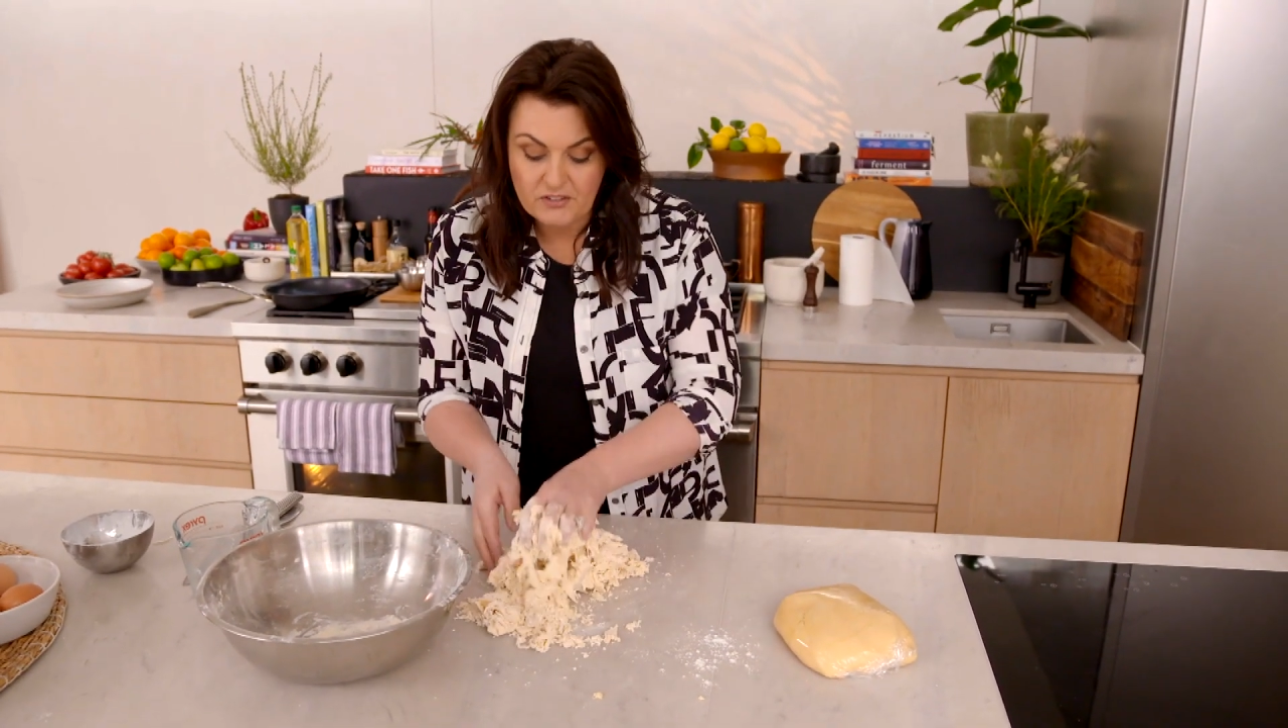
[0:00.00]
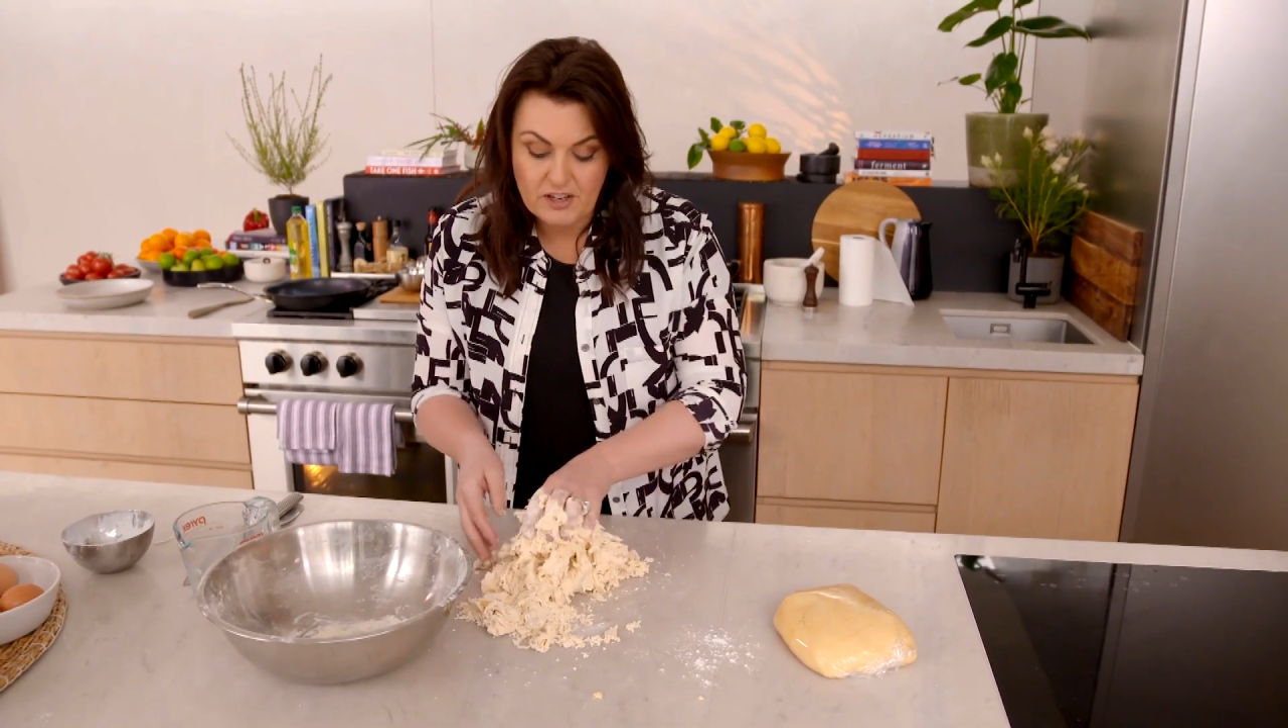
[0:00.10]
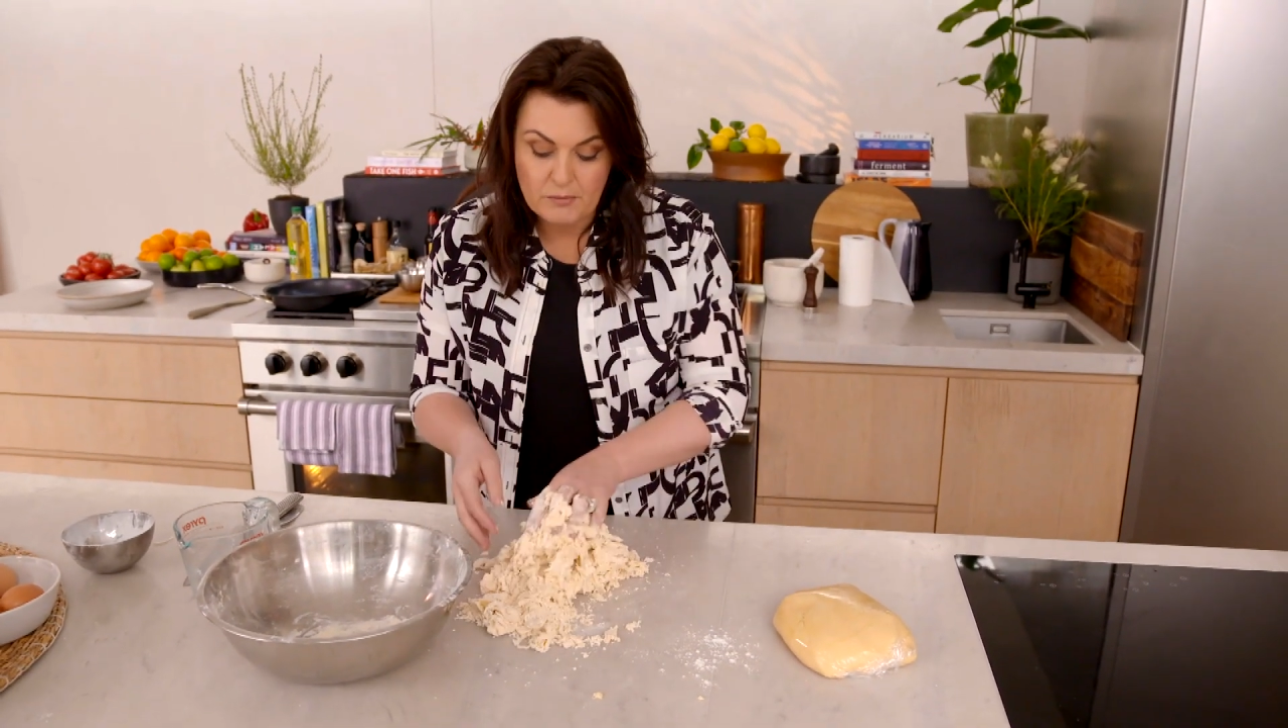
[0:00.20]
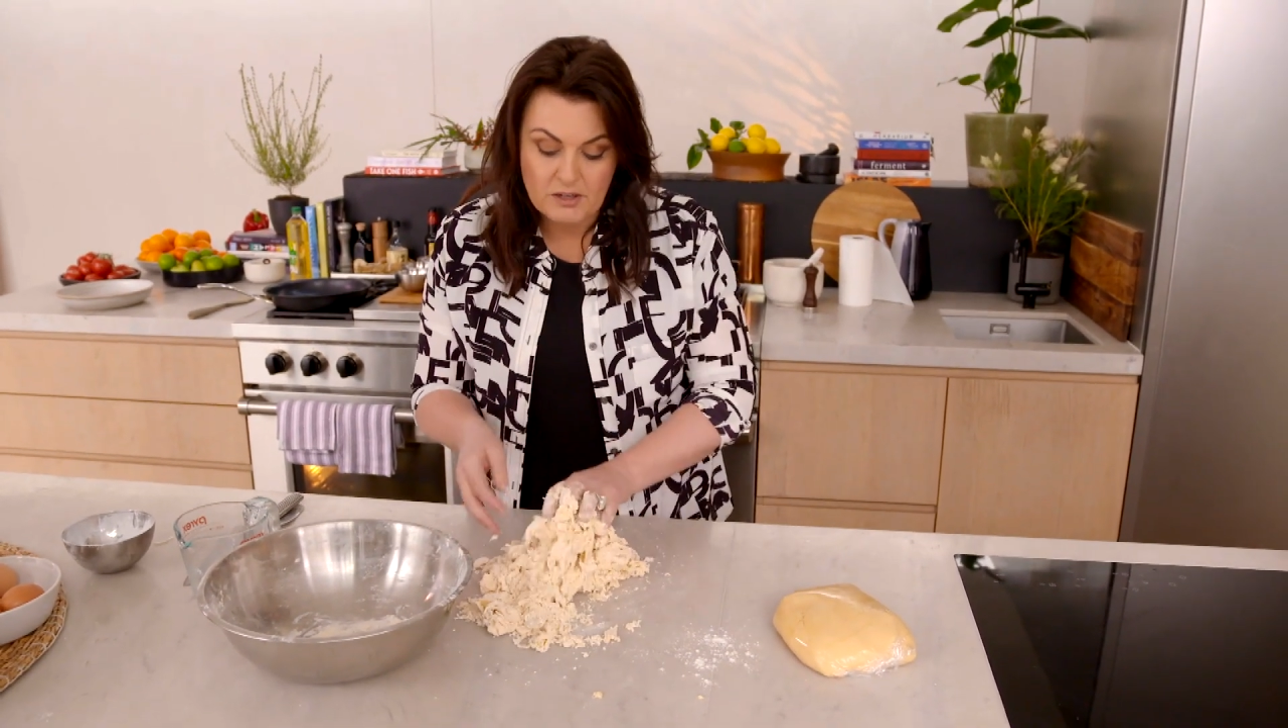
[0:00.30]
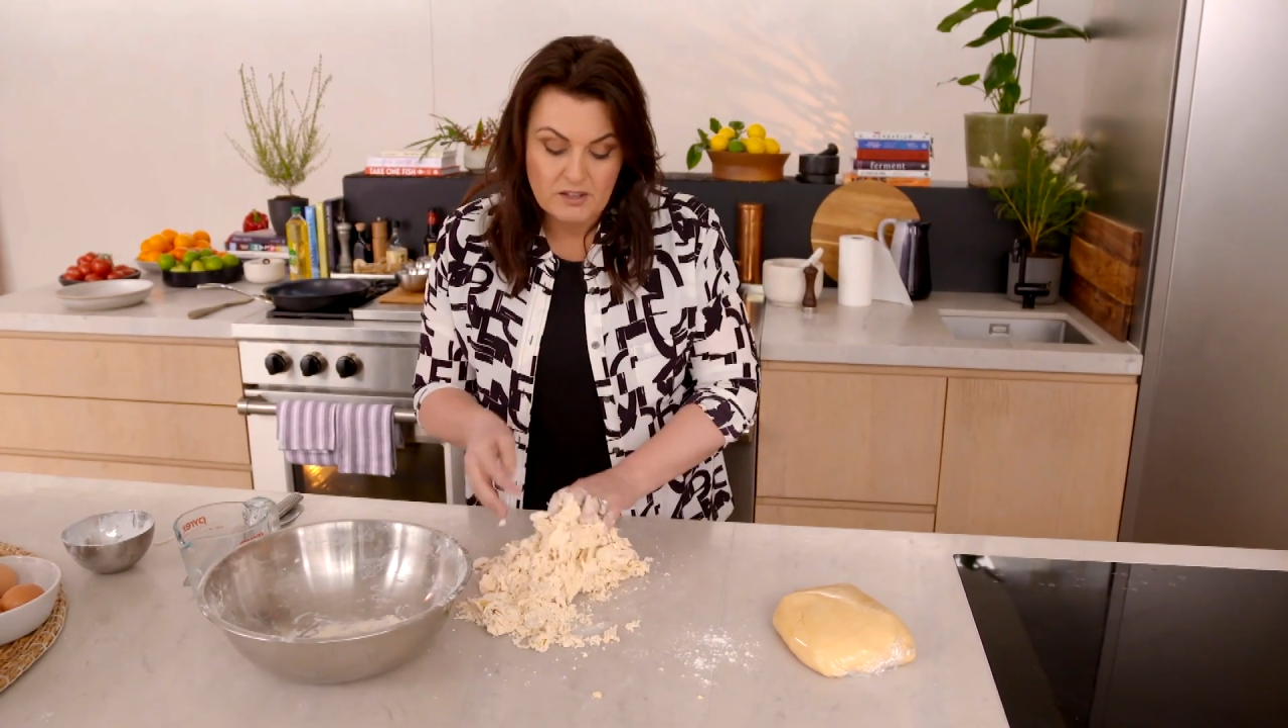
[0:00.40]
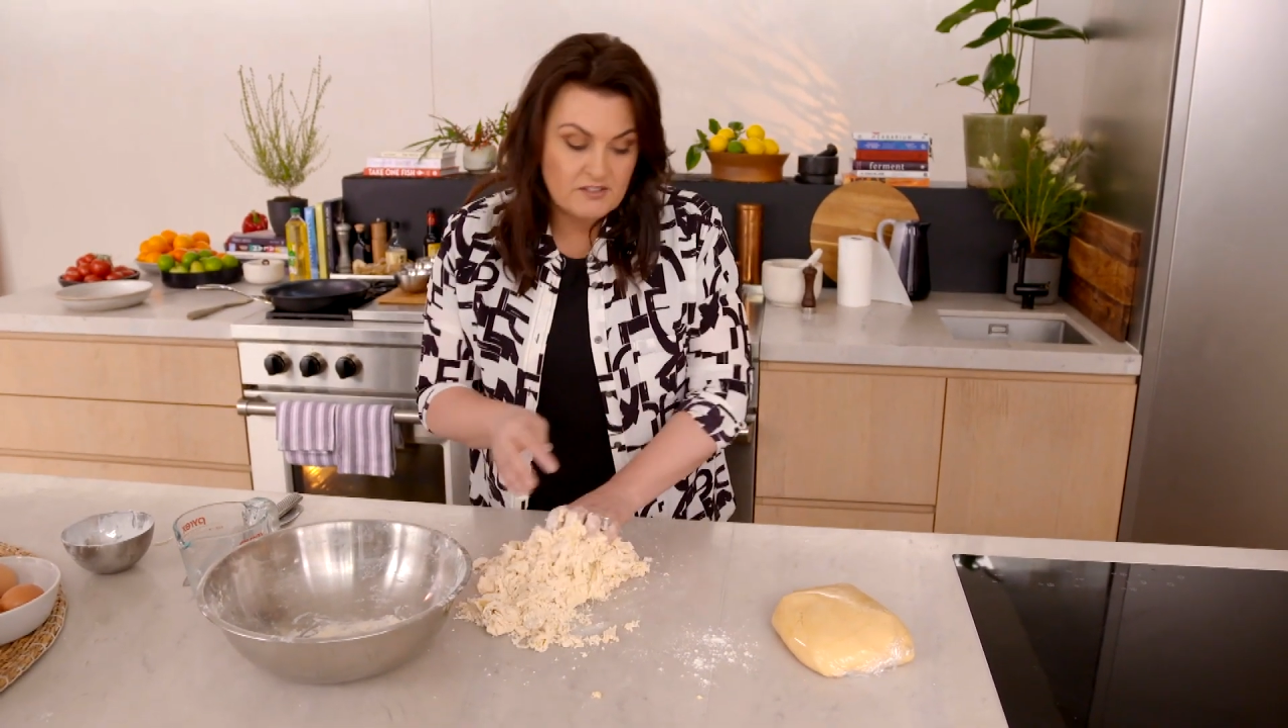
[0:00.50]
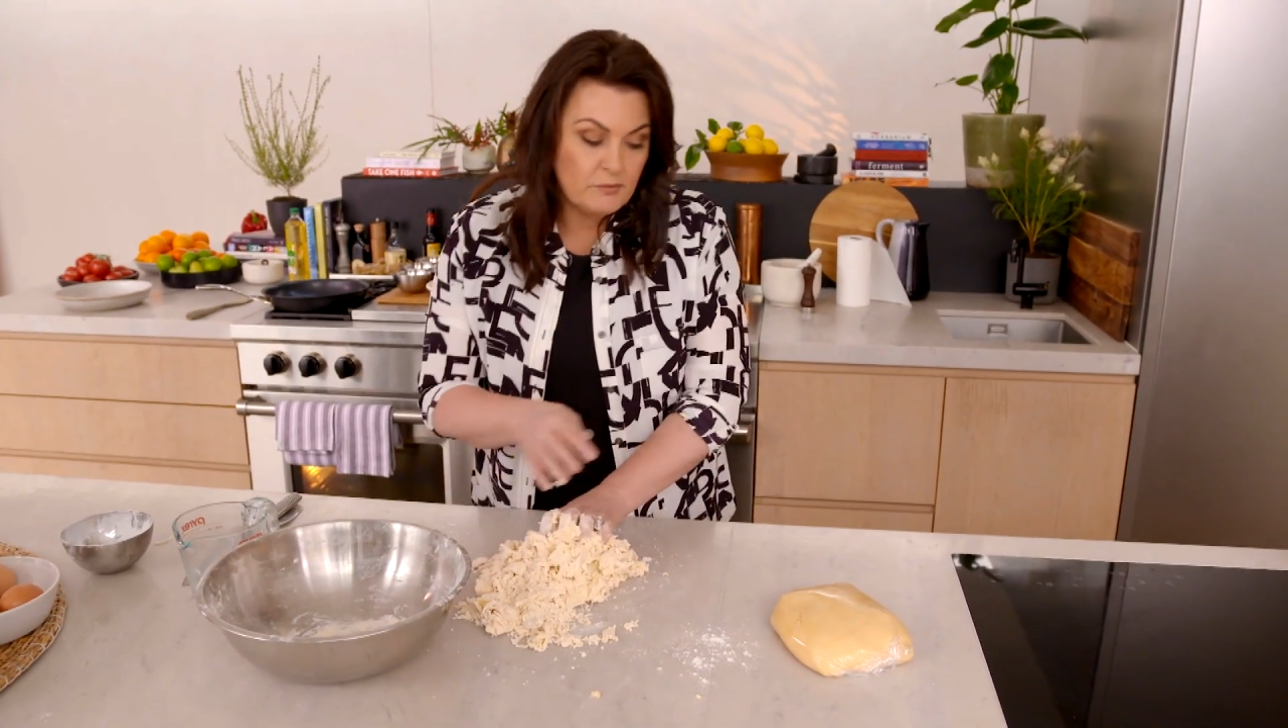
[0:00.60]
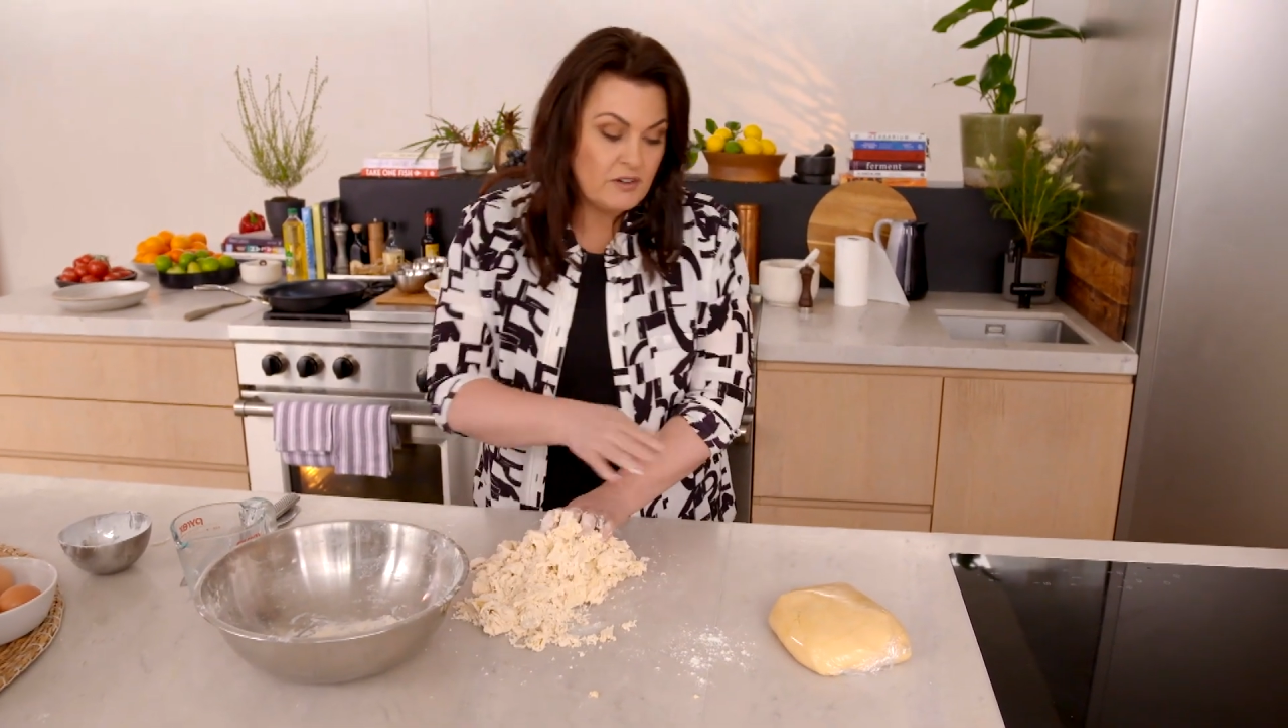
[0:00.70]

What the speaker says: 10 minutes, and